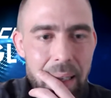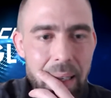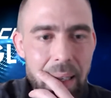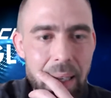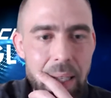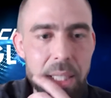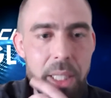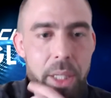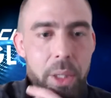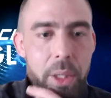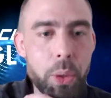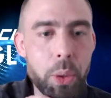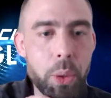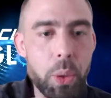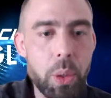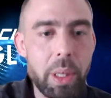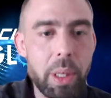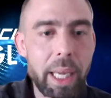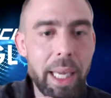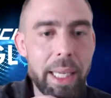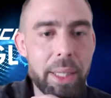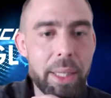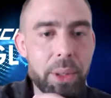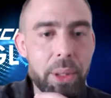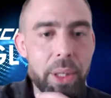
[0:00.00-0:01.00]
Is it too
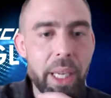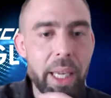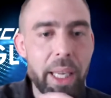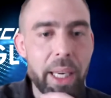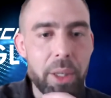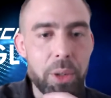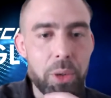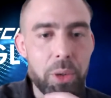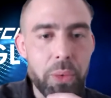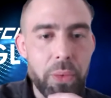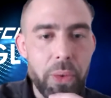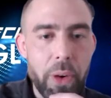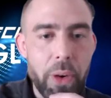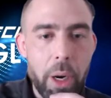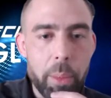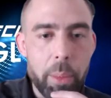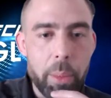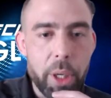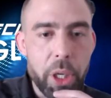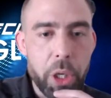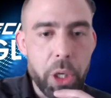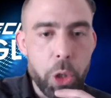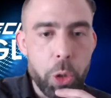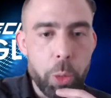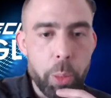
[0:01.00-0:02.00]
late to get into
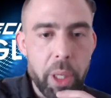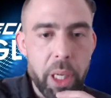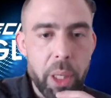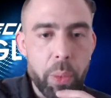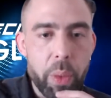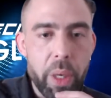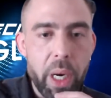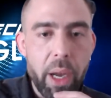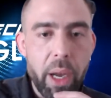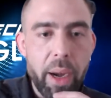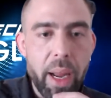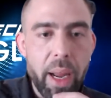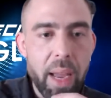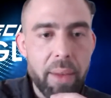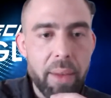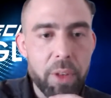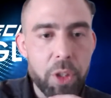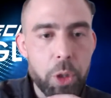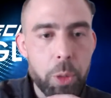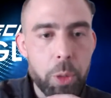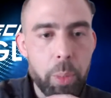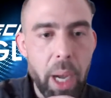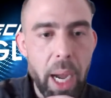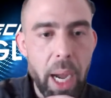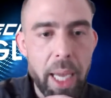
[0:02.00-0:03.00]
farming UME without having
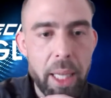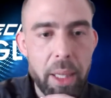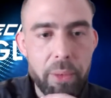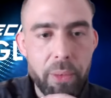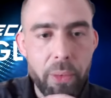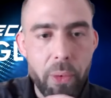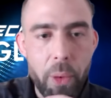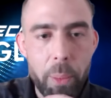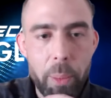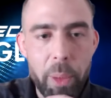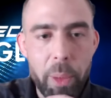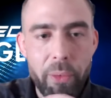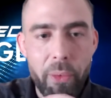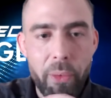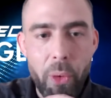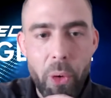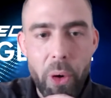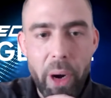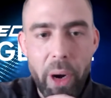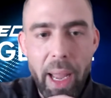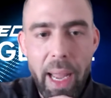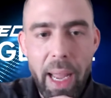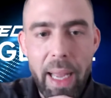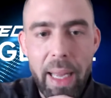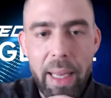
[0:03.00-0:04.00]
to buy them
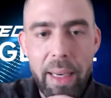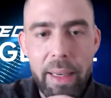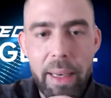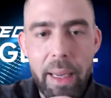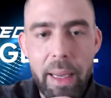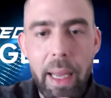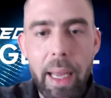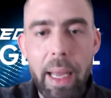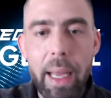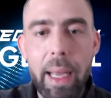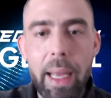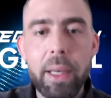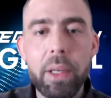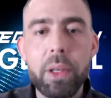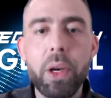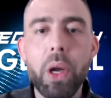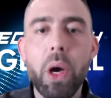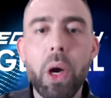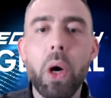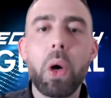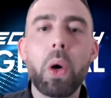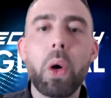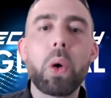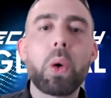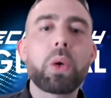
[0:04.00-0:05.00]
beforehand?
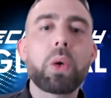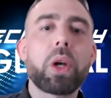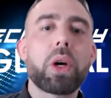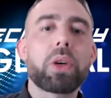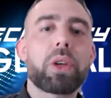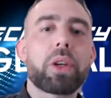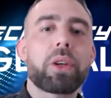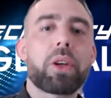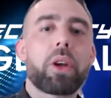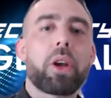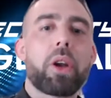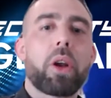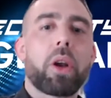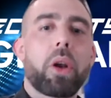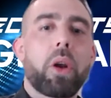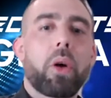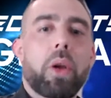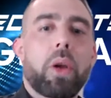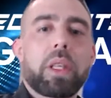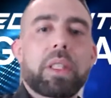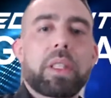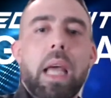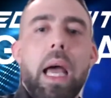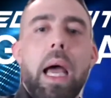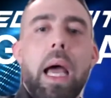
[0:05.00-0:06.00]
No.
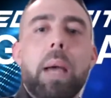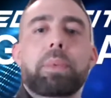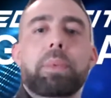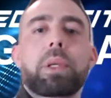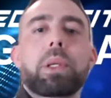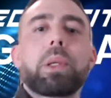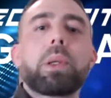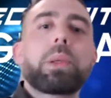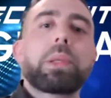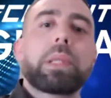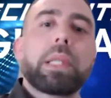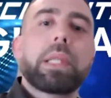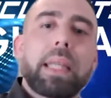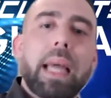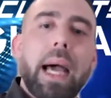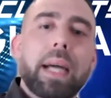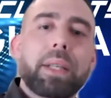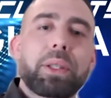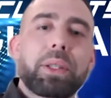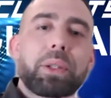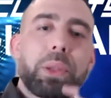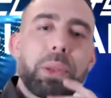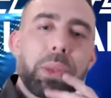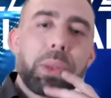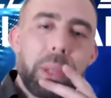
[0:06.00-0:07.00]
It's absolutely
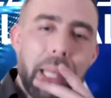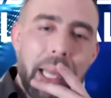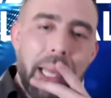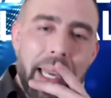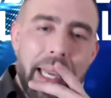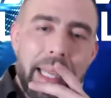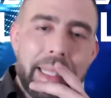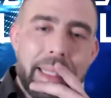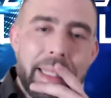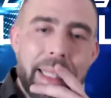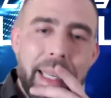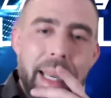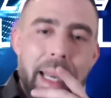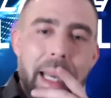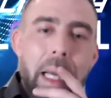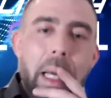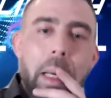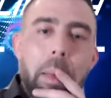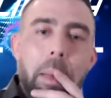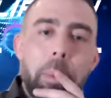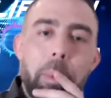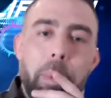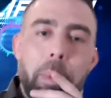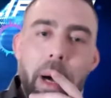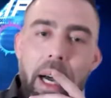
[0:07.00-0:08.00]
not too late,
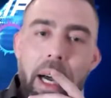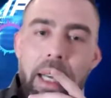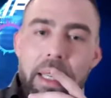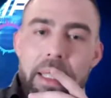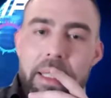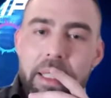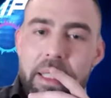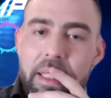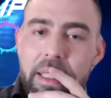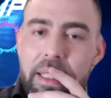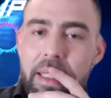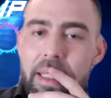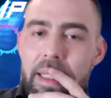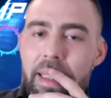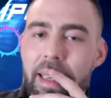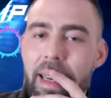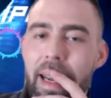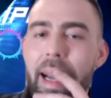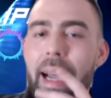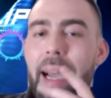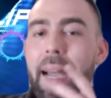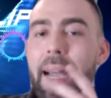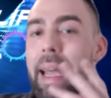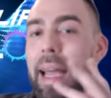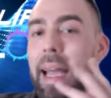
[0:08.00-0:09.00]
but
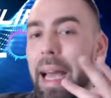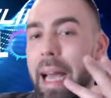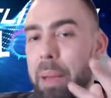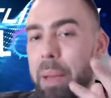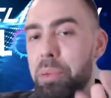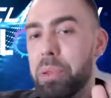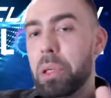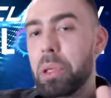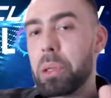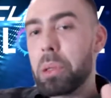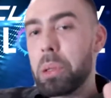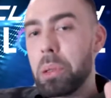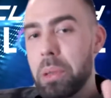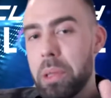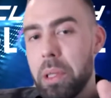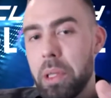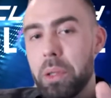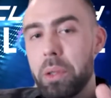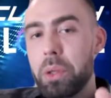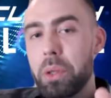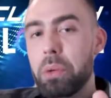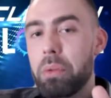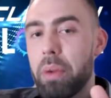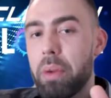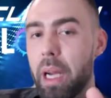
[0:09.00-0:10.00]
I absolutely
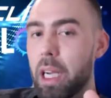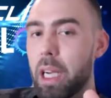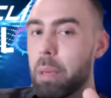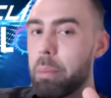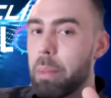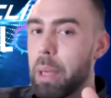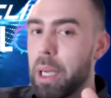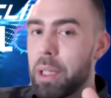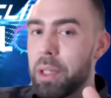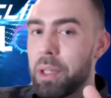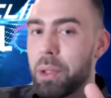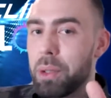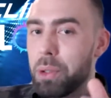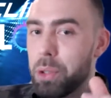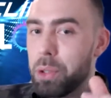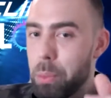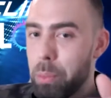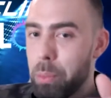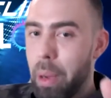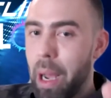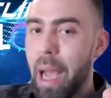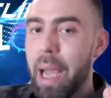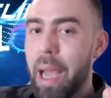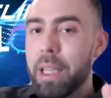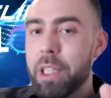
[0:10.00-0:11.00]
do recommend you to
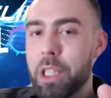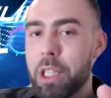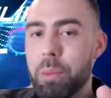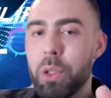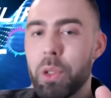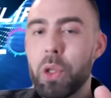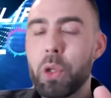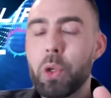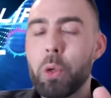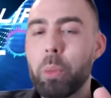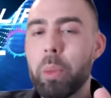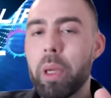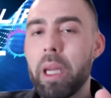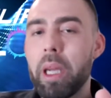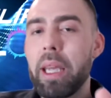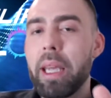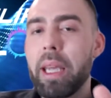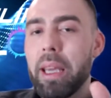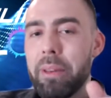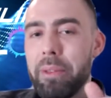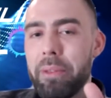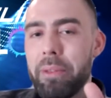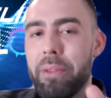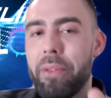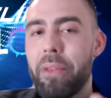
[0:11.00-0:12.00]
buy some UME
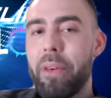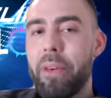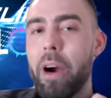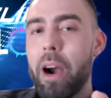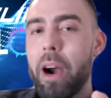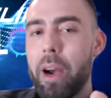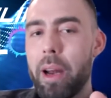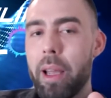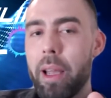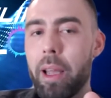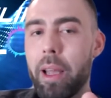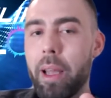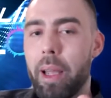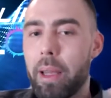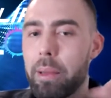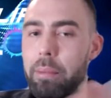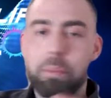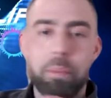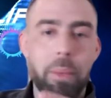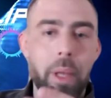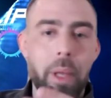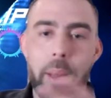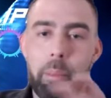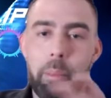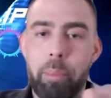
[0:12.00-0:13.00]
and
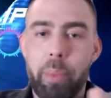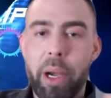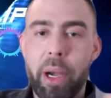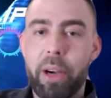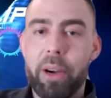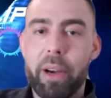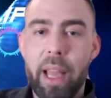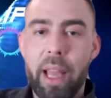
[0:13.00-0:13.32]
pair